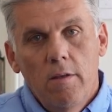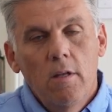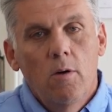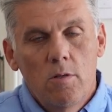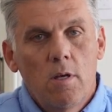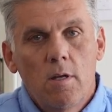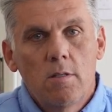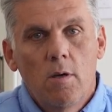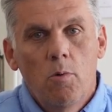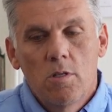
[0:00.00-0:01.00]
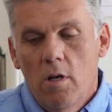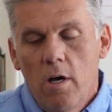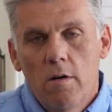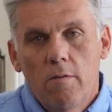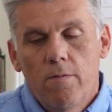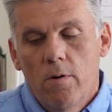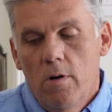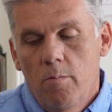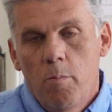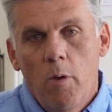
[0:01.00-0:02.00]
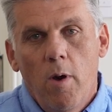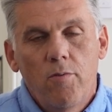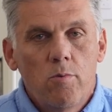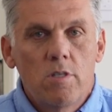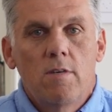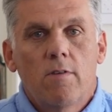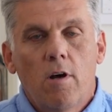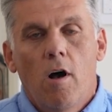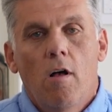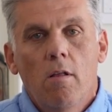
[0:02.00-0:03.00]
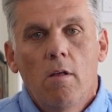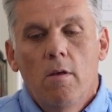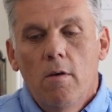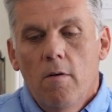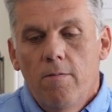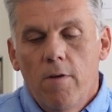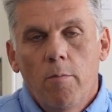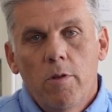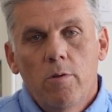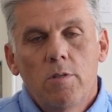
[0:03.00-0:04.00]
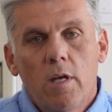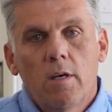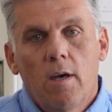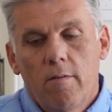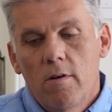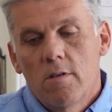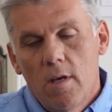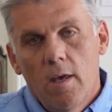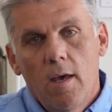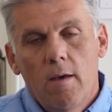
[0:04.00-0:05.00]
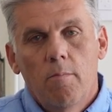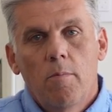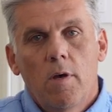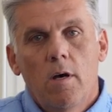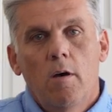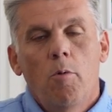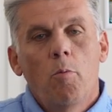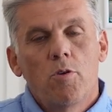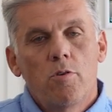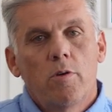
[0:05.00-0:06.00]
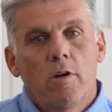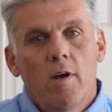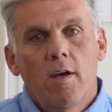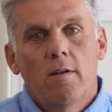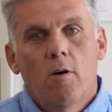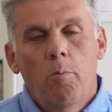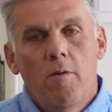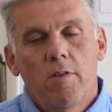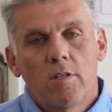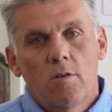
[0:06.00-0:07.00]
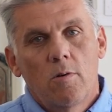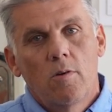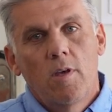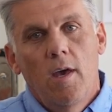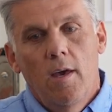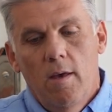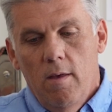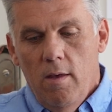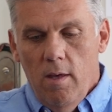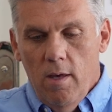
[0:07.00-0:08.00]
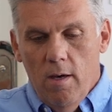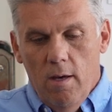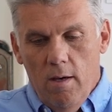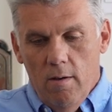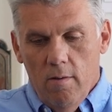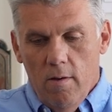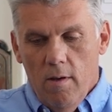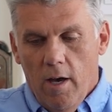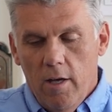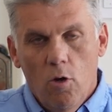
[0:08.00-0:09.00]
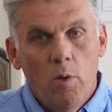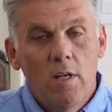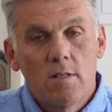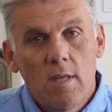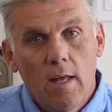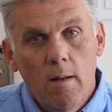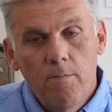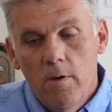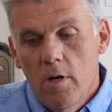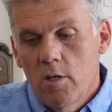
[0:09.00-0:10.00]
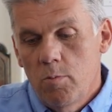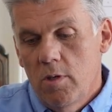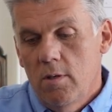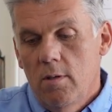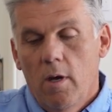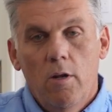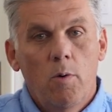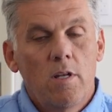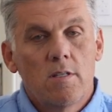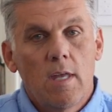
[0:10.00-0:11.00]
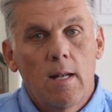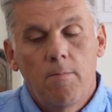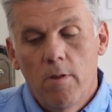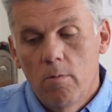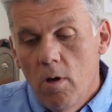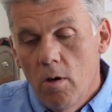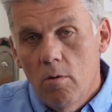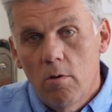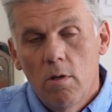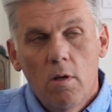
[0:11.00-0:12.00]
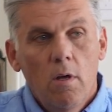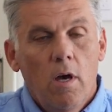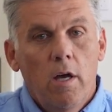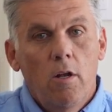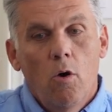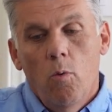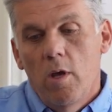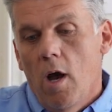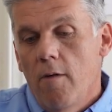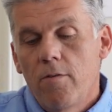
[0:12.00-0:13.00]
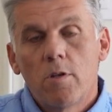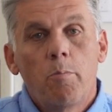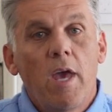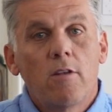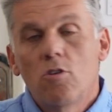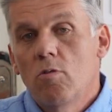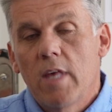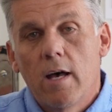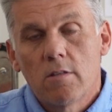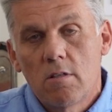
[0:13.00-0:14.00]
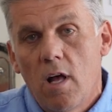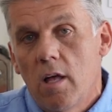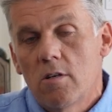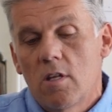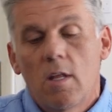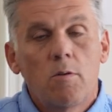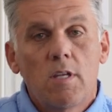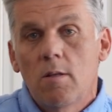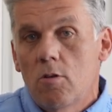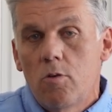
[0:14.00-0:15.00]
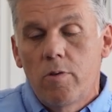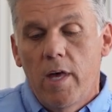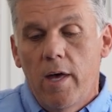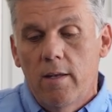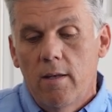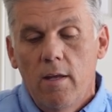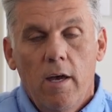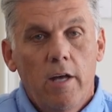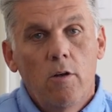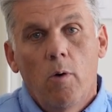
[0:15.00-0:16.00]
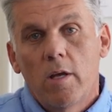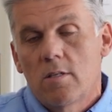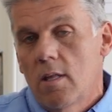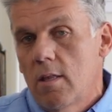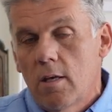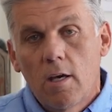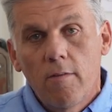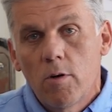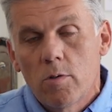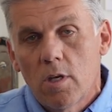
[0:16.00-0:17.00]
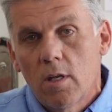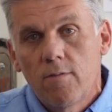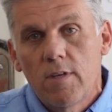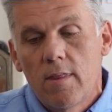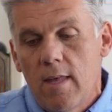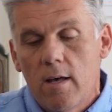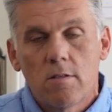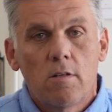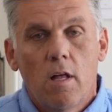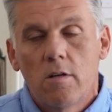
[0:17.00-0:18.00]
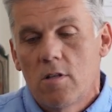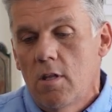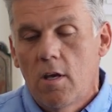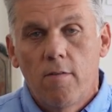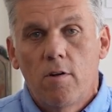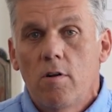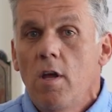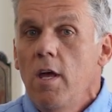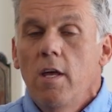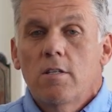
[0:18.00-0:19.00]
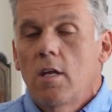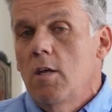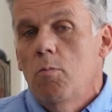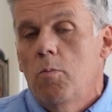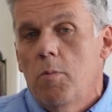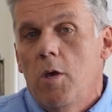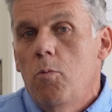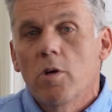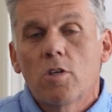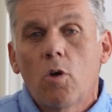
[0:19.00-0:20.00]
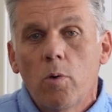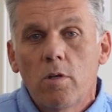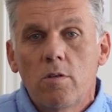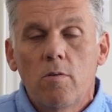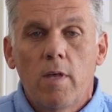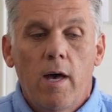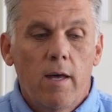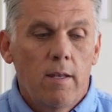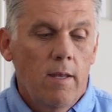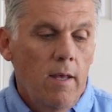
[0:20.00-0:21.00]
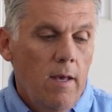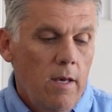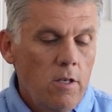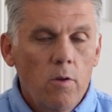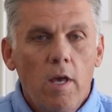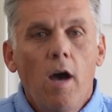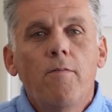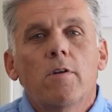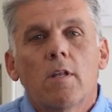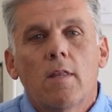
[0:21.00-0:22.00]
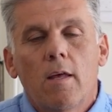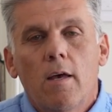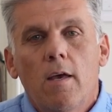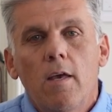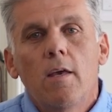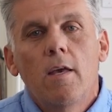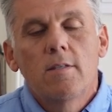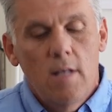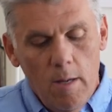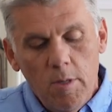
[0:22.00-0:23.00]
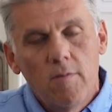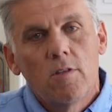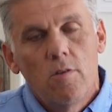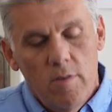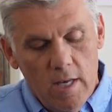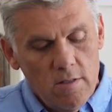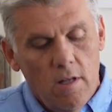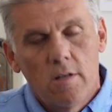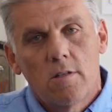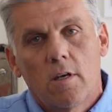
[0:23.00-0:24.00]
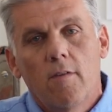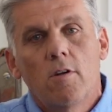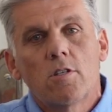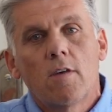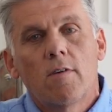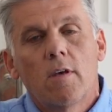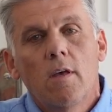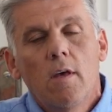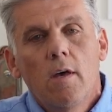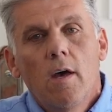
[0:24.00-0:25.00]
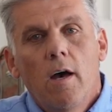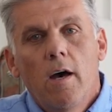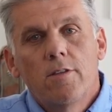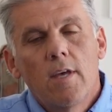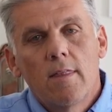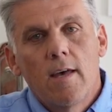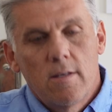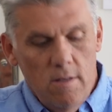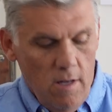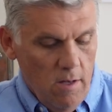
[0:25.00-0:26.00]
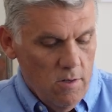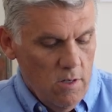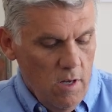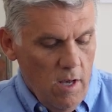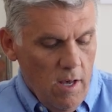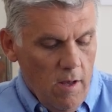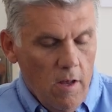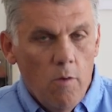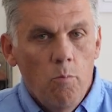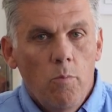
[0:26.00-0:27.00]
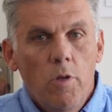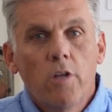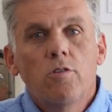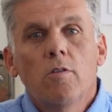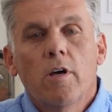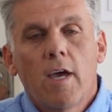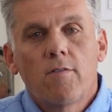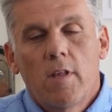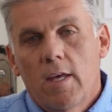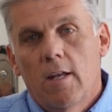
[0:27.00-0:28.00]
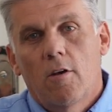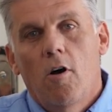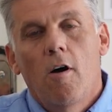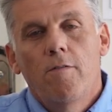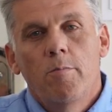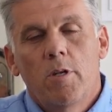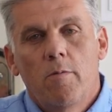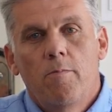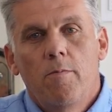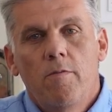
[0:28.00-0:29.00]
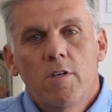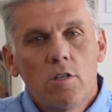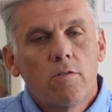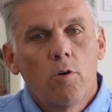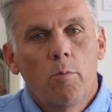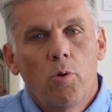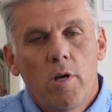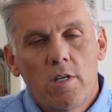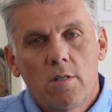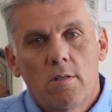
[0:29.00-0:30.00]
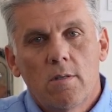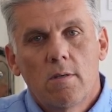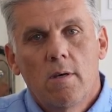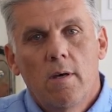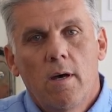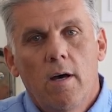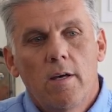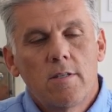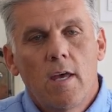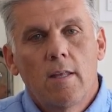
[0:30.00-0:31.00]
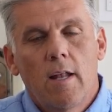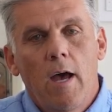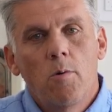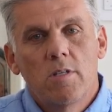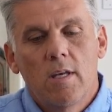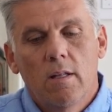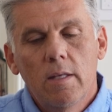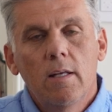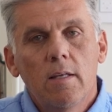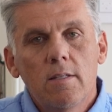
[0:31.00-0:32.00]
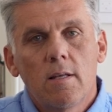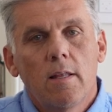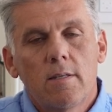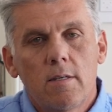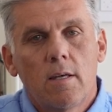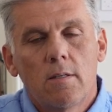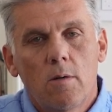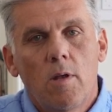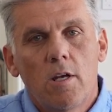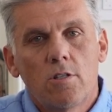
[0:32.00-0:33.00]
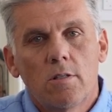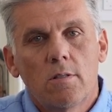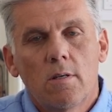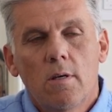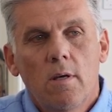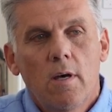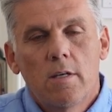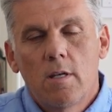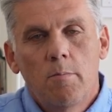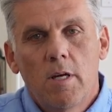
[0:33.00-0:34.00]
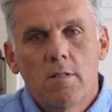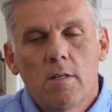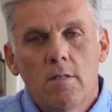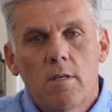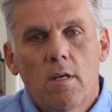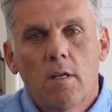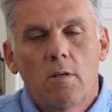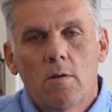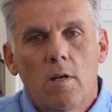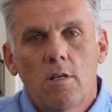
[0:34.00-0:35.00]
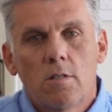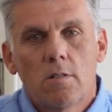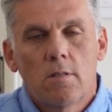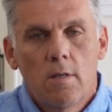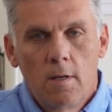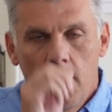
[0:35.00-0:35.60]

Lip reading: You know, it was an honor for my wife to receive a call from the lieutenant governor saying, hey, hope you're doing all right. Hope everything's going okay. I know we didn't stand up for your husband. I know we didn't stand up for the road. I know we offered to pay $2,000 and then didn't do that. I know I said that the governor was going to give $10,000 and then the governor said he wasn't going to do that. You know, they offered, he said, I'm giving $2,000, the governor's giving $10,000. Not too long after that, I get a call from the Division of Corporations saying that I was illegally soliciting donations. I said, I'm not soliciting any donations.